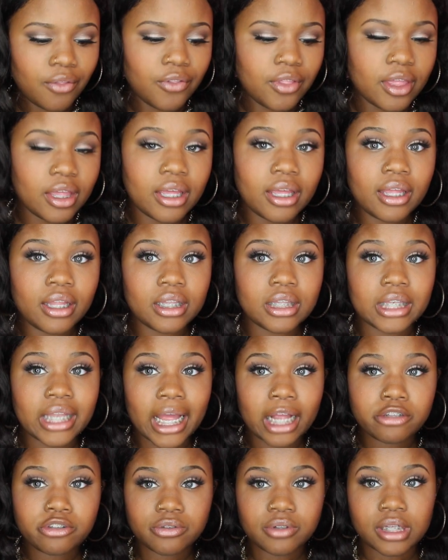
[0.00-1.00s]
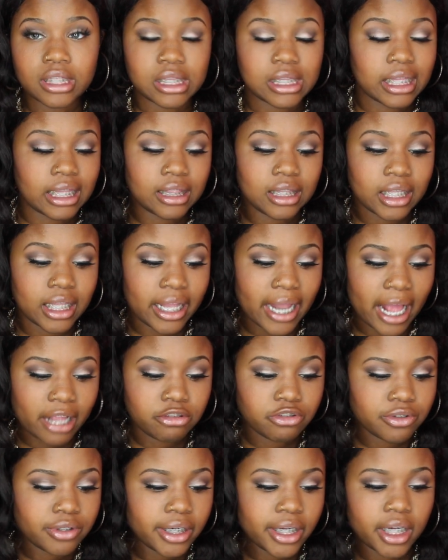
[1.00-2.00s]
The natural
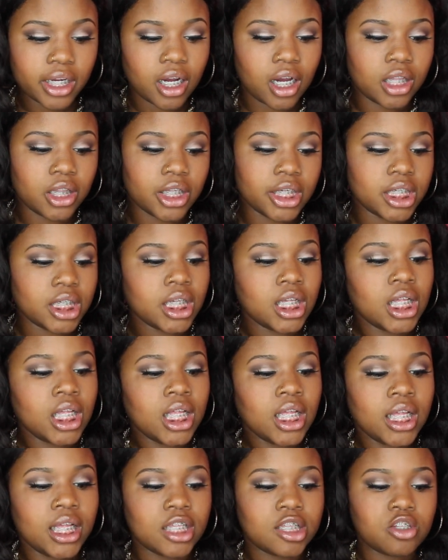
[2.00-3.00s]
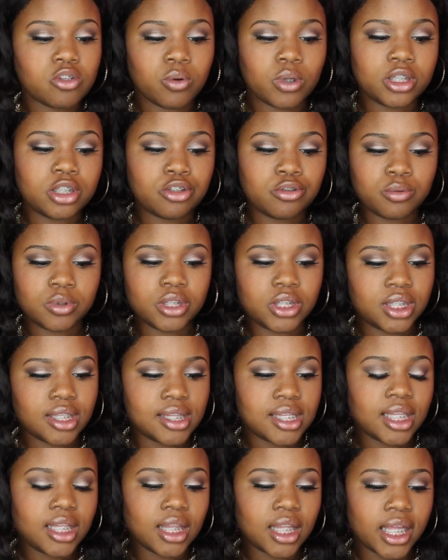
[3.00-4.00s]
hair color is 22
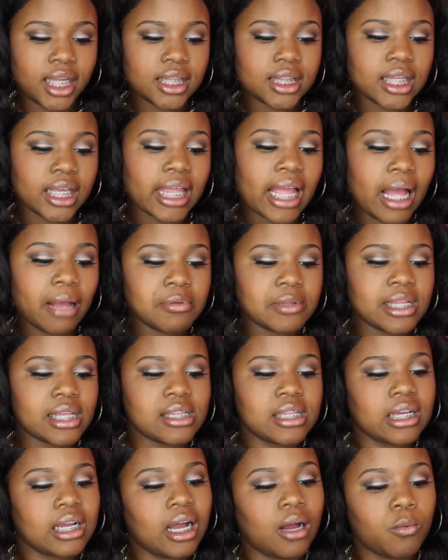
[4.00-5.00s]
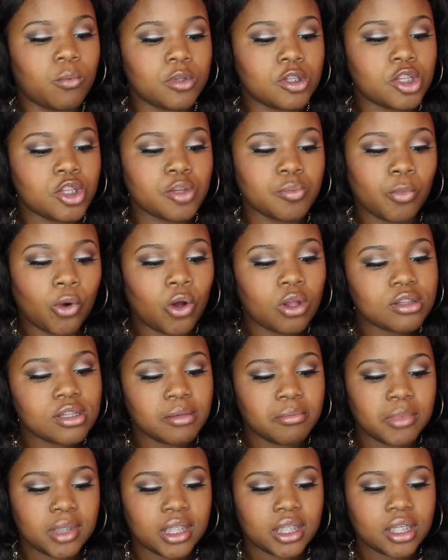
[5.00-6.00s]
inches in length. The cap size I got was small
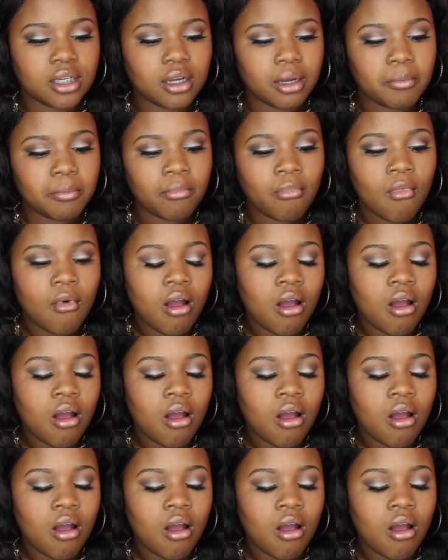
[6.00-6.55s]
to medium.